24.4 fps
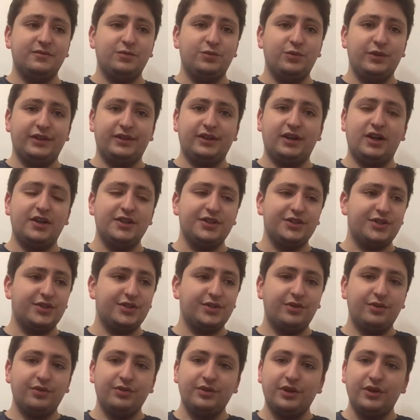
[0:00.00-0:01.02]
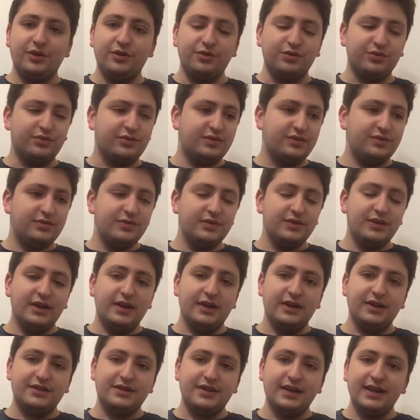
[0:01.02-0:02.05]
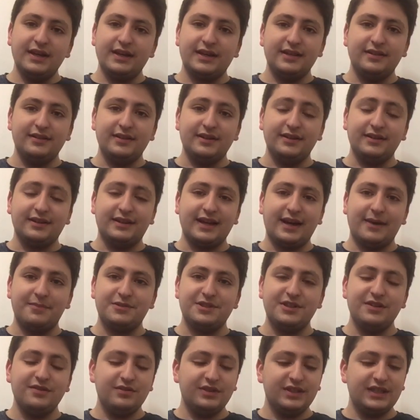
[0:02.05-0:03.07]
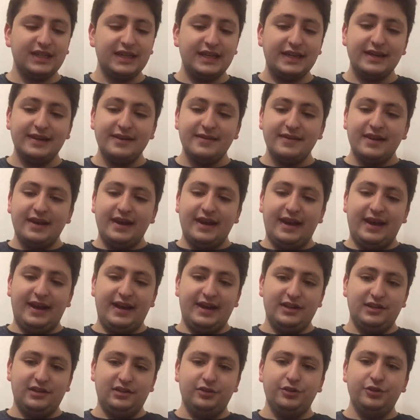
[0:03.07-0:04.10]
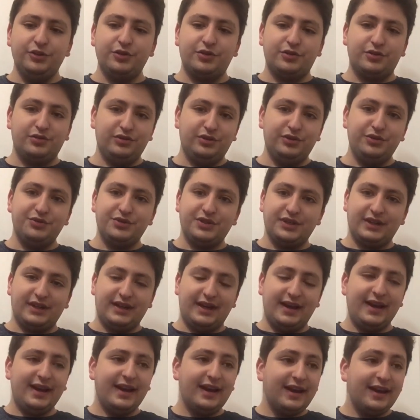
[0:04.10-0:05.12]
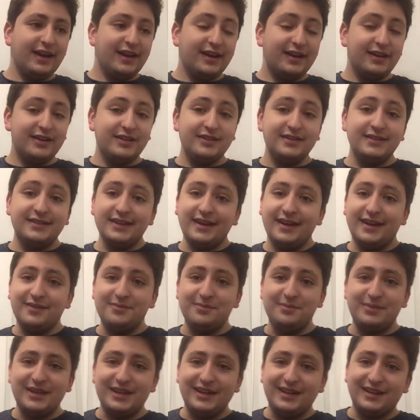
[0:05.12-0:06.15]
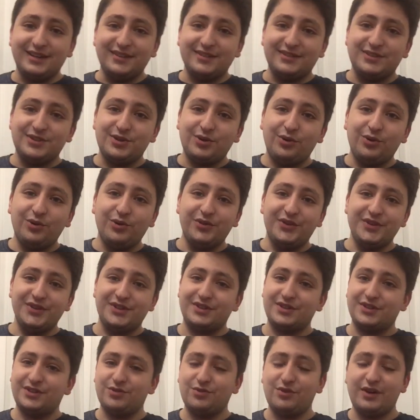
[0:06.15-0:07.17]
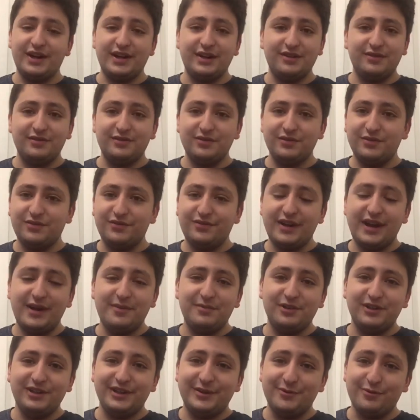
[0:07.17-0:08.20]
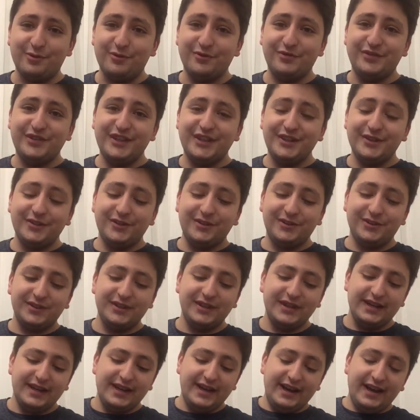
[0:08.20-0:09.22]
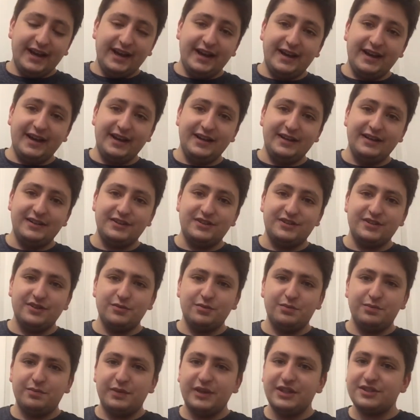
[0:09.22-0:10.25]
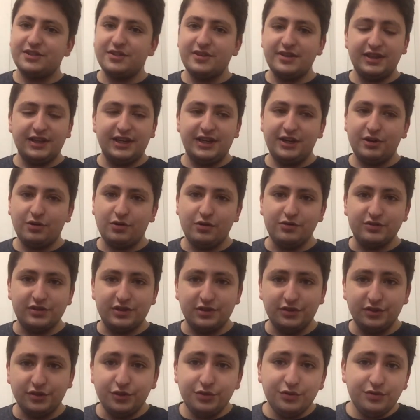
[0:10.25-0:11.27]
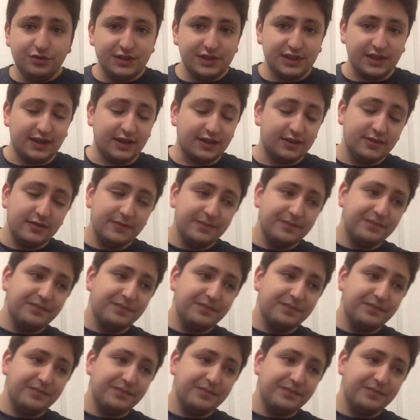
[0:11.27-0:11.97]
with Han Solo taken in captivity, and Luke losing a hand and being told this great family reveal, and basically the heroes losing,